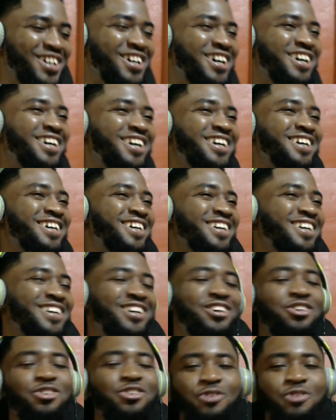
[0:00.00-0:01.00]

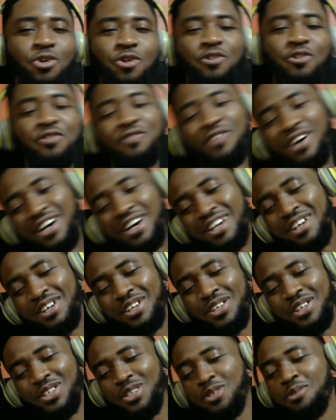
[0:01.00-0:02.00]
On fire
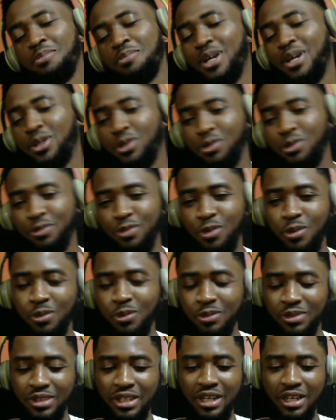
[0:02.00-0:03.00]
is the
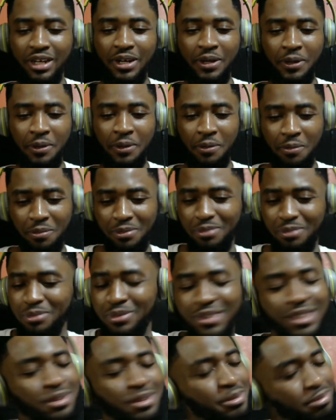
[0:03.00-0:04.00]
microphone.
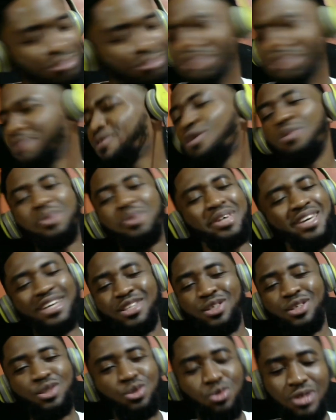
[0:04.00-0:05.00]
Before we
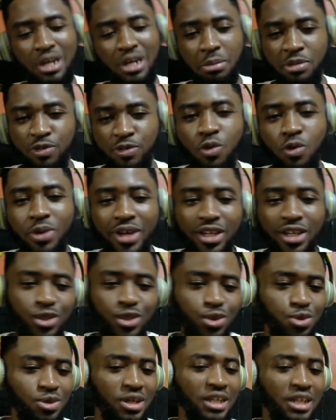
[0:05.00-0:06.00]
get into
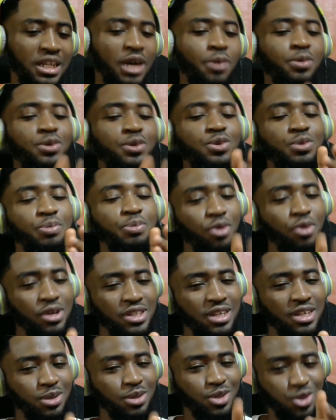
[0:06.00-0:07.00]
that, I want to
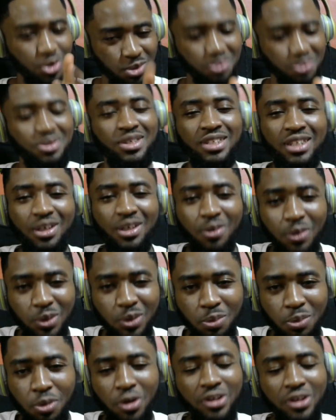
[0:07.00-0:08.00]
point out
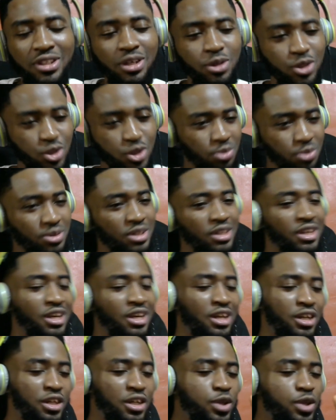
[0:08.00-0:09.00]
something.
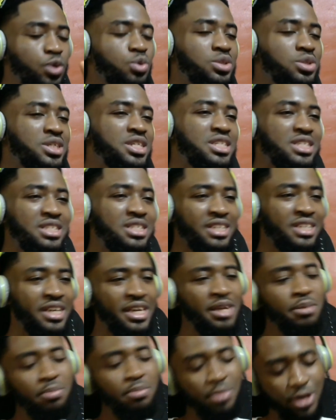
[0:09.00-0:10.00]
Notice the
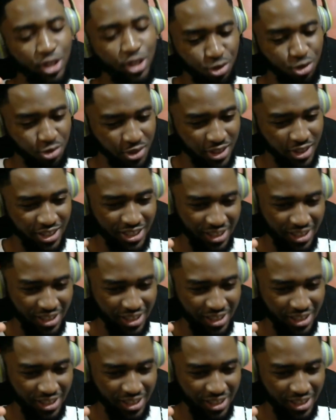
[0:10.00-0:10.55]
imagery.